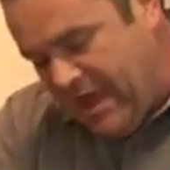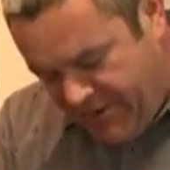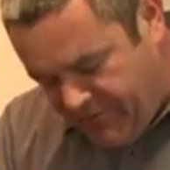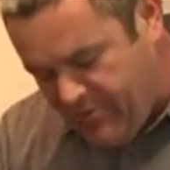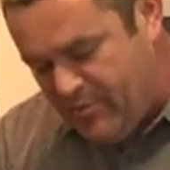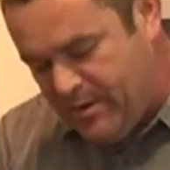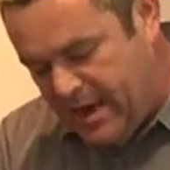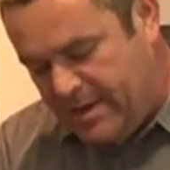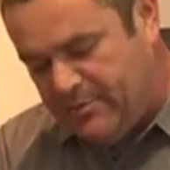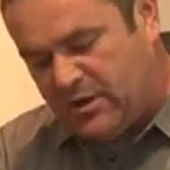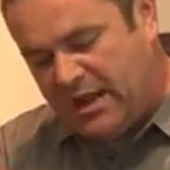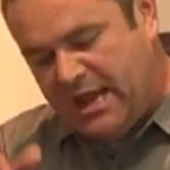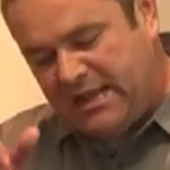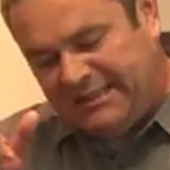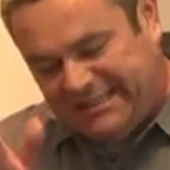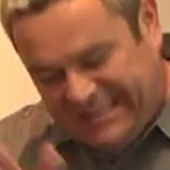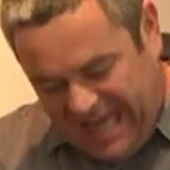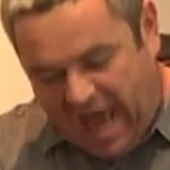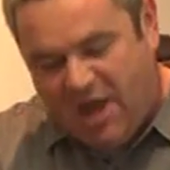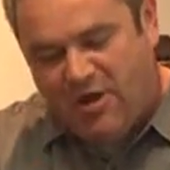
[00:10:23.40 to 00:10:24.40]
other people
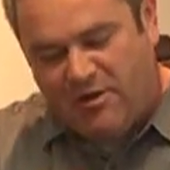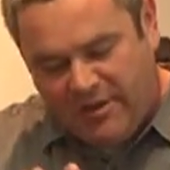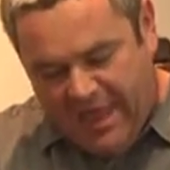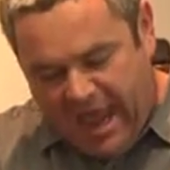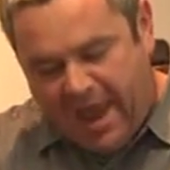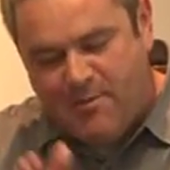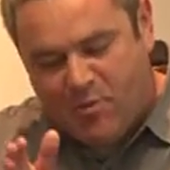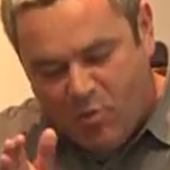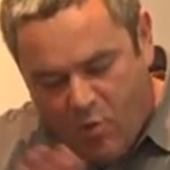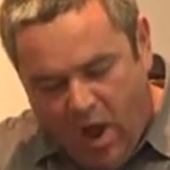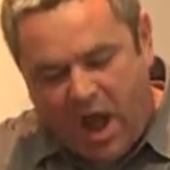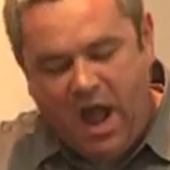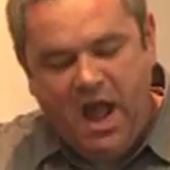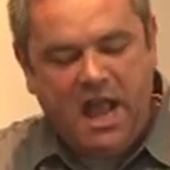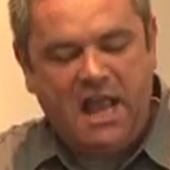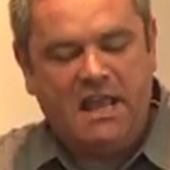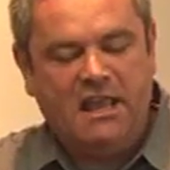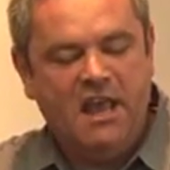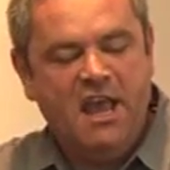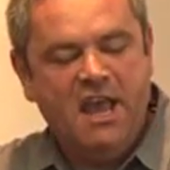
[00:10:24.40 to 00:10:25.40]
and tell them
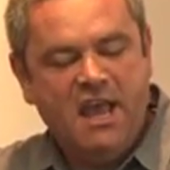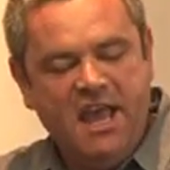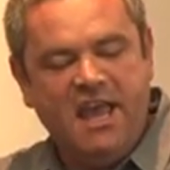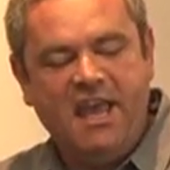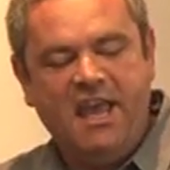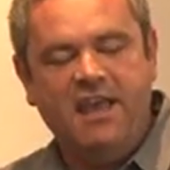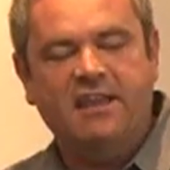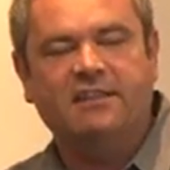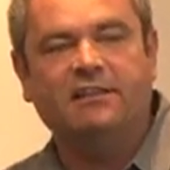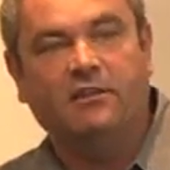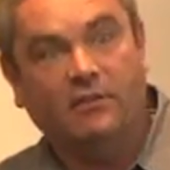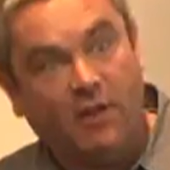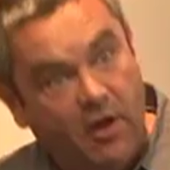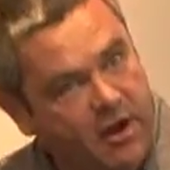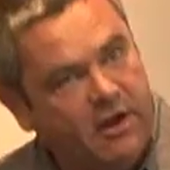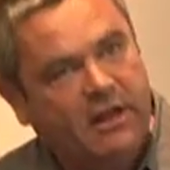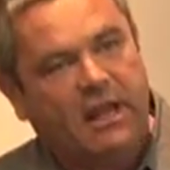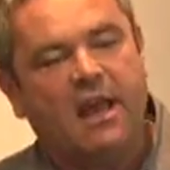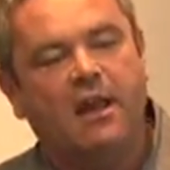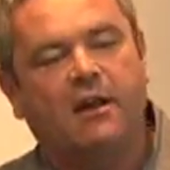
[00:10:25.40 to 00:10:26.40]
why it is. And,
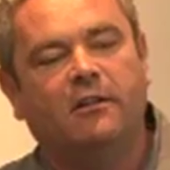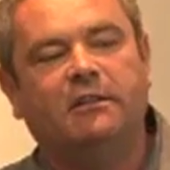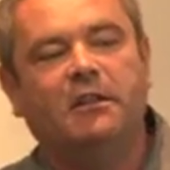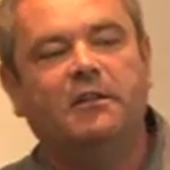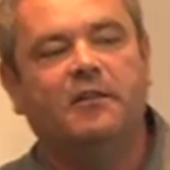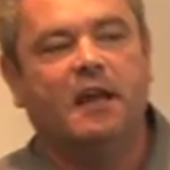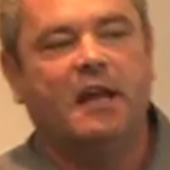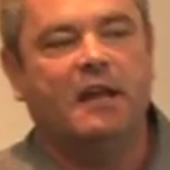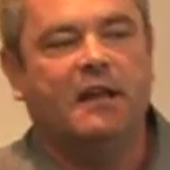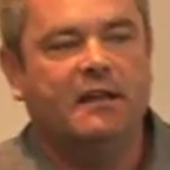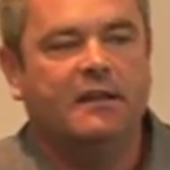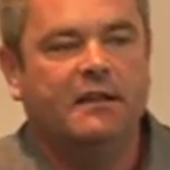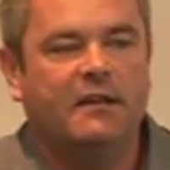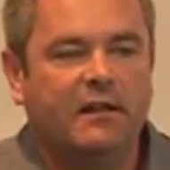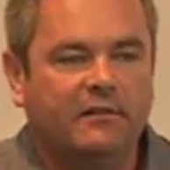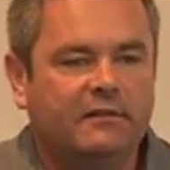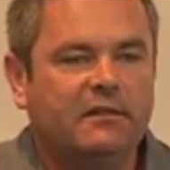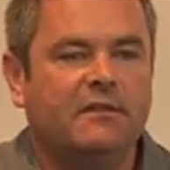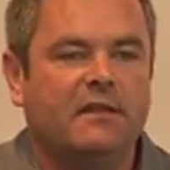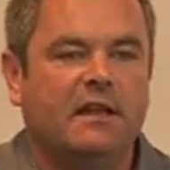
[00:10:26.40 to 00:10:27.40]
okay, I'll do that.
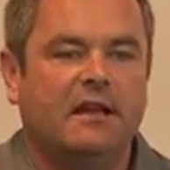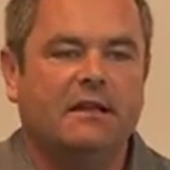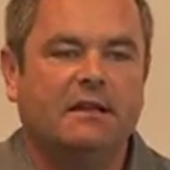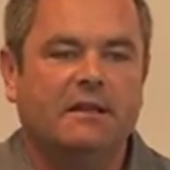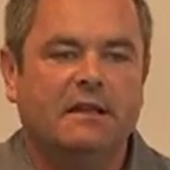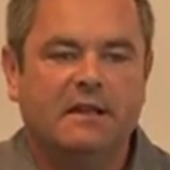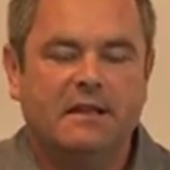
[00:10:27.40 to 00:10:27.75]
I'll do that.